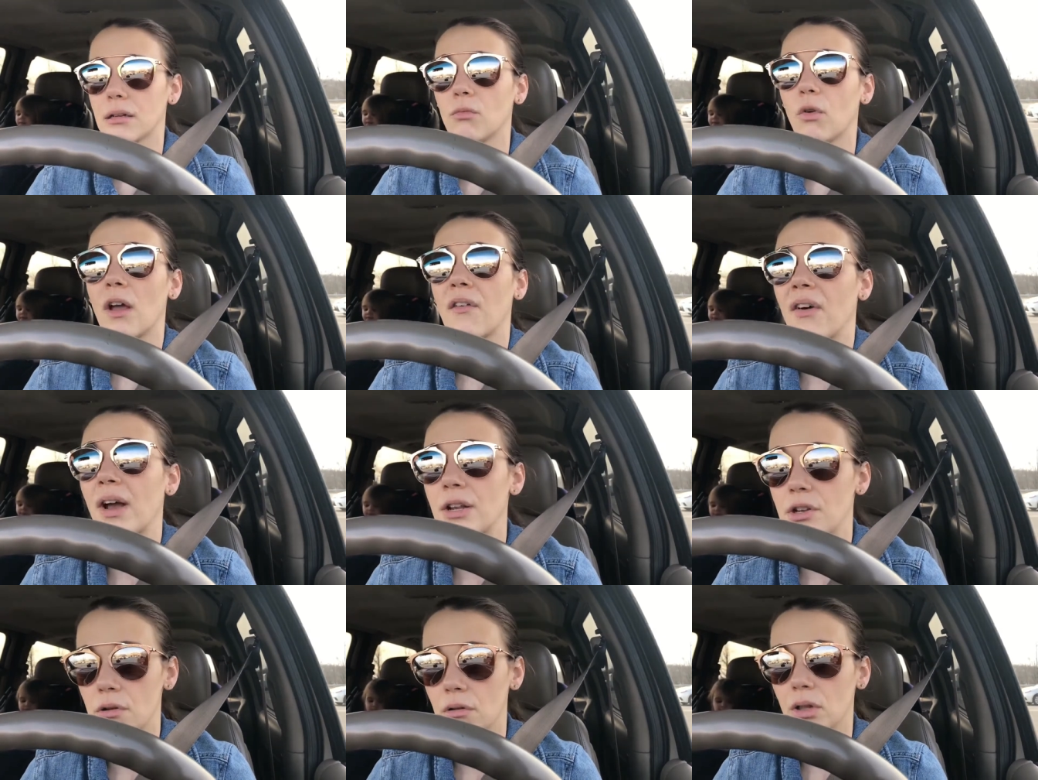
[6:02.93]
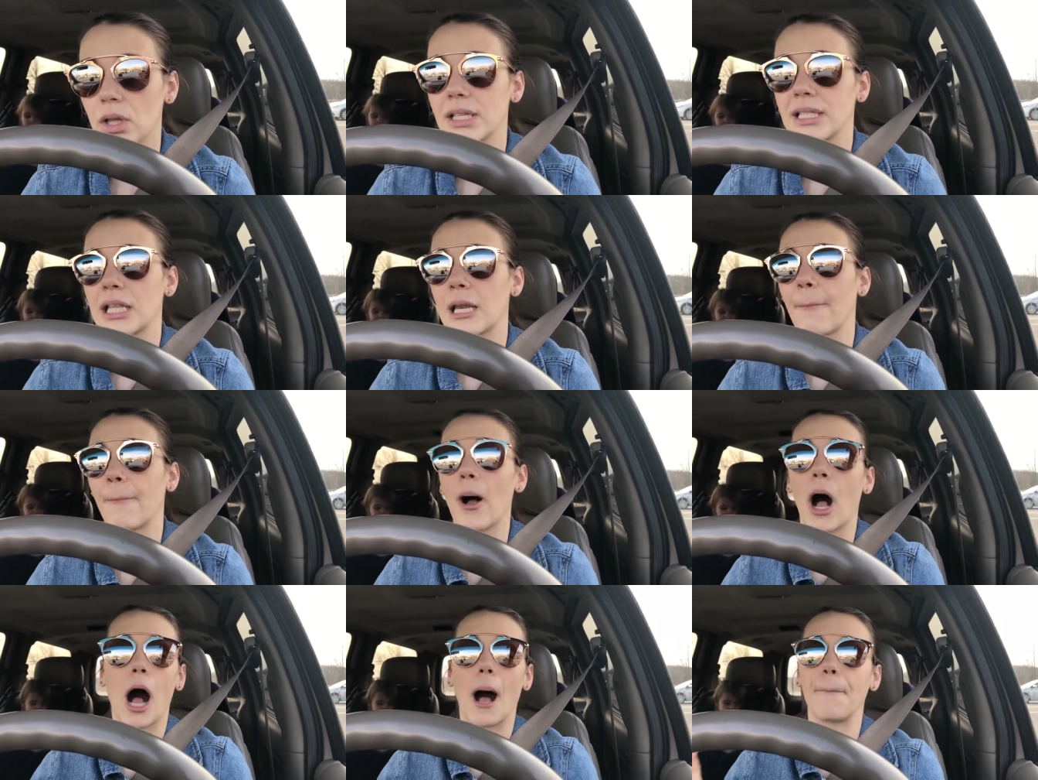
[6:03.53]
if I do listen to
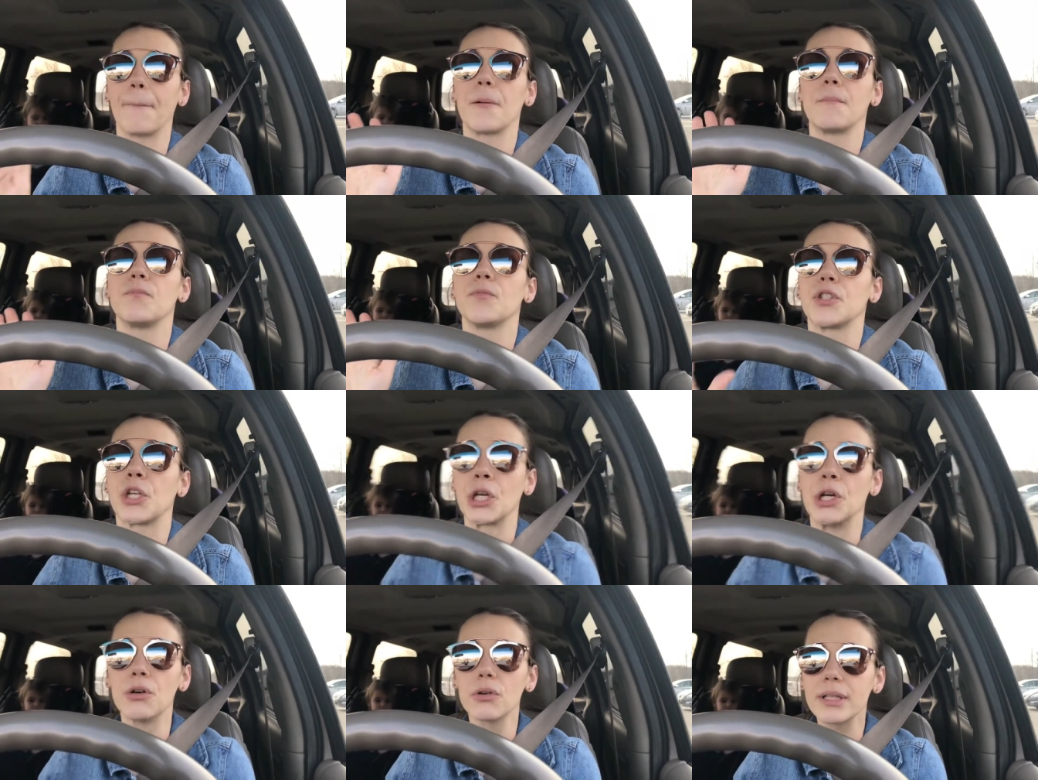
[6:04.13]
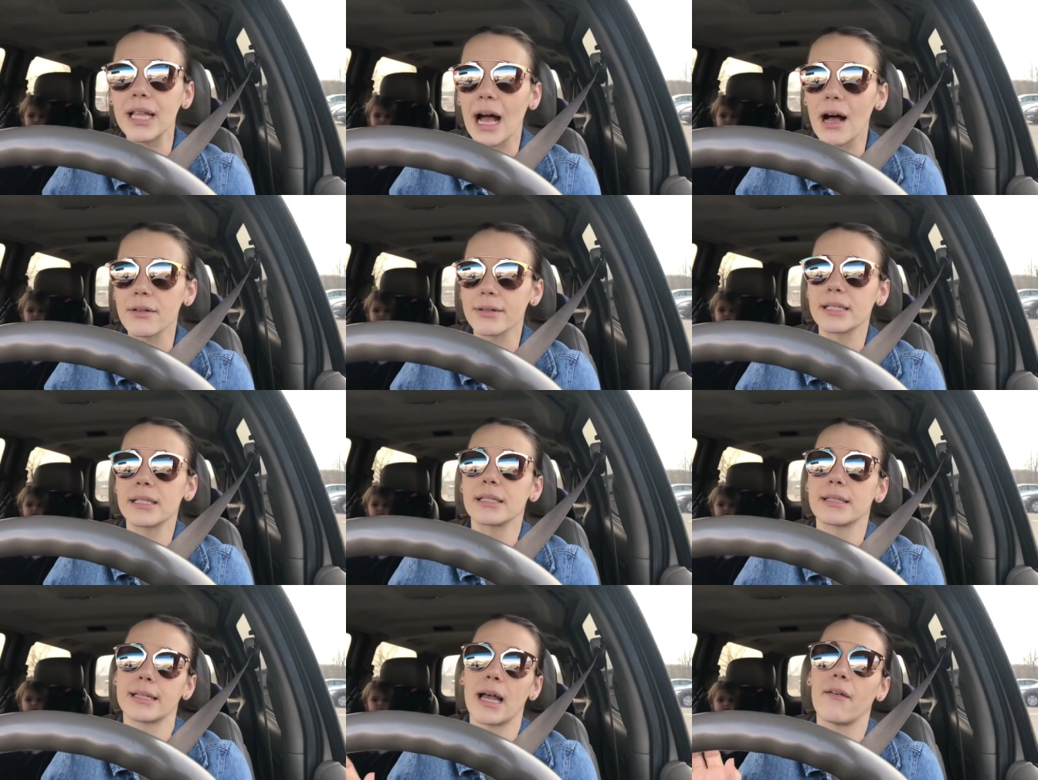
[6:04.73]
pop,
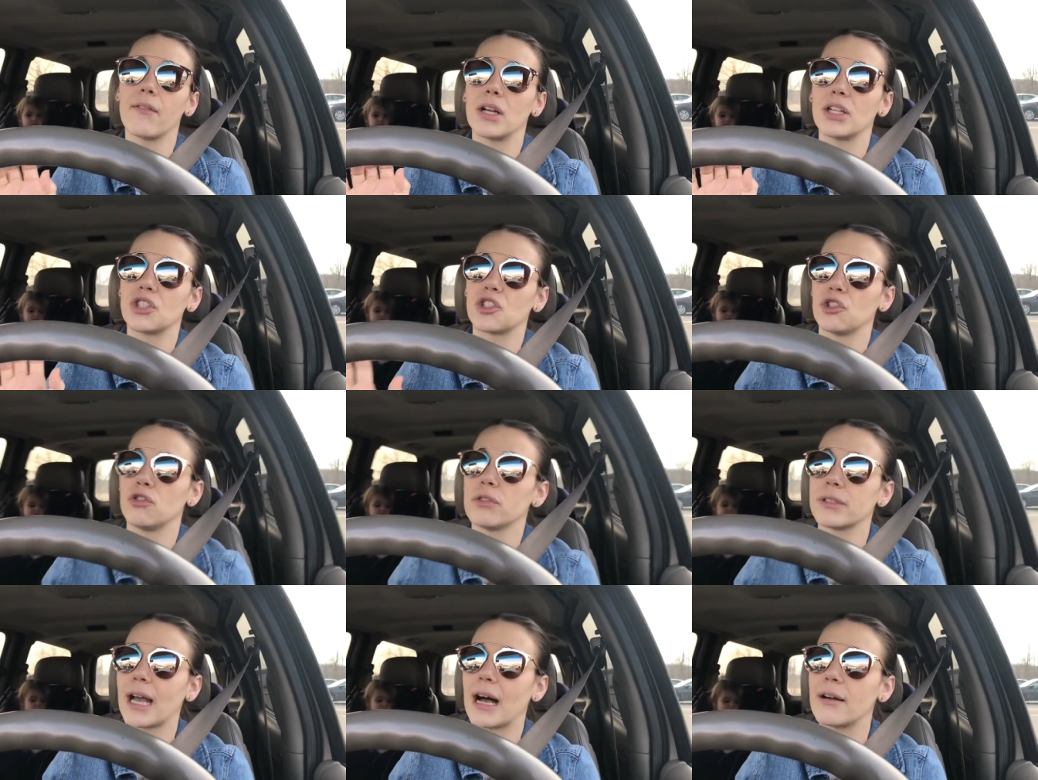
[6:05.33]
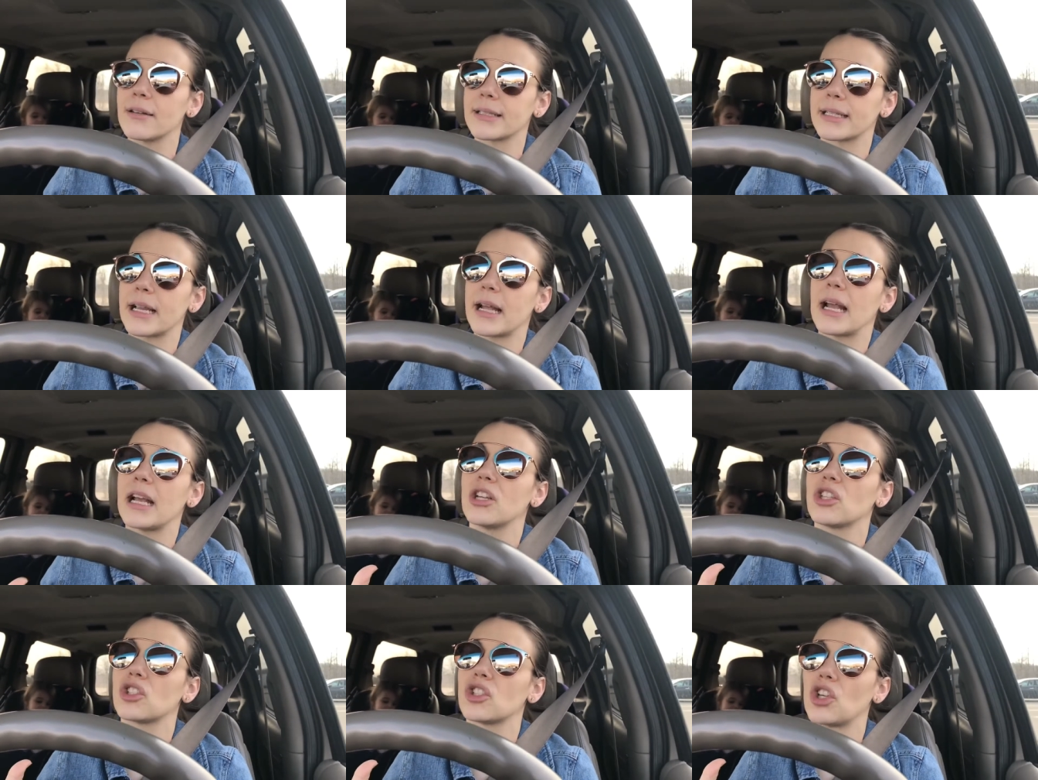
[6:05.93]
2007,
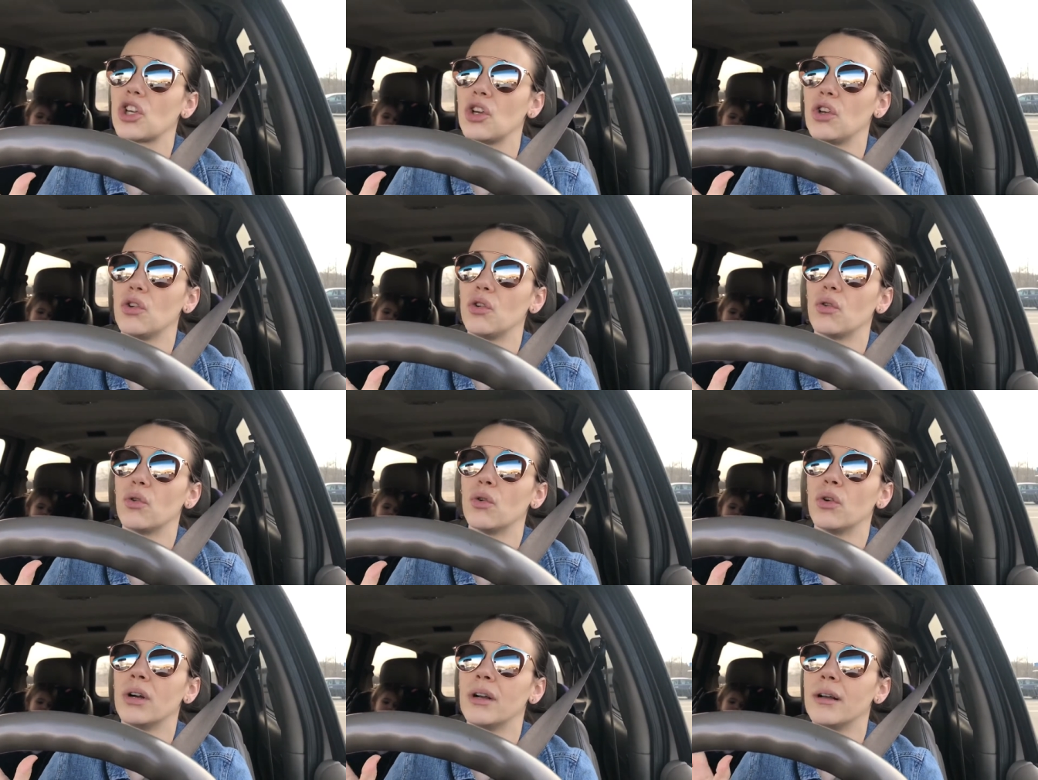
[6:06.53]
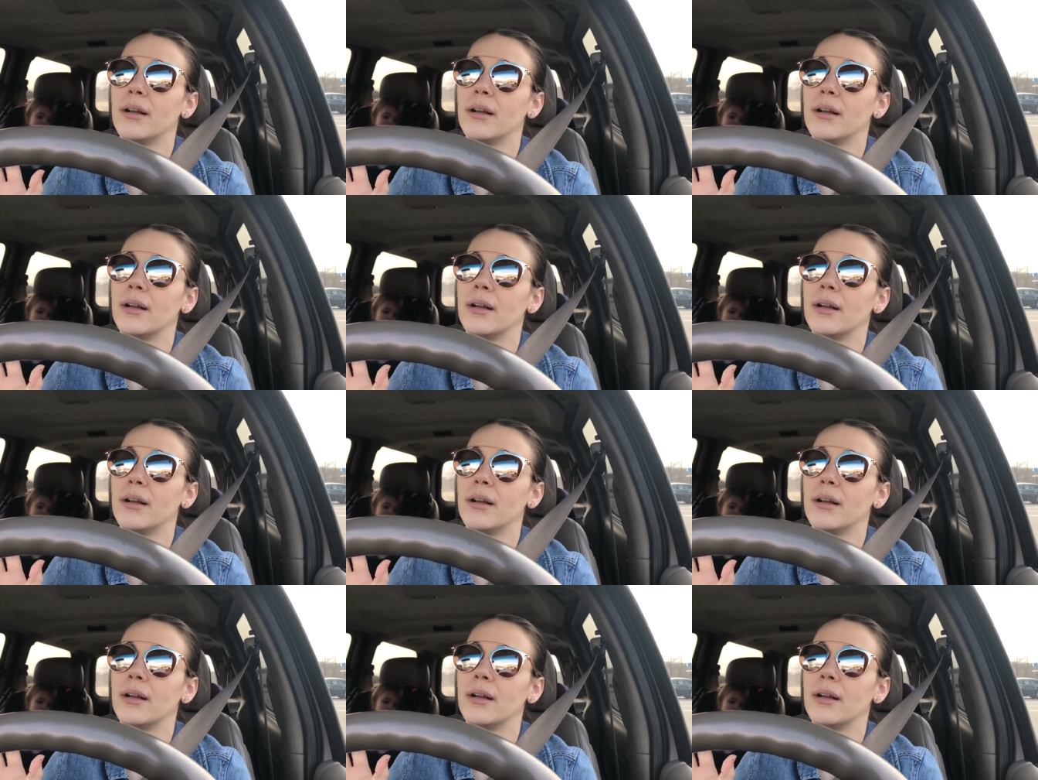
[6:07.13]
2008, to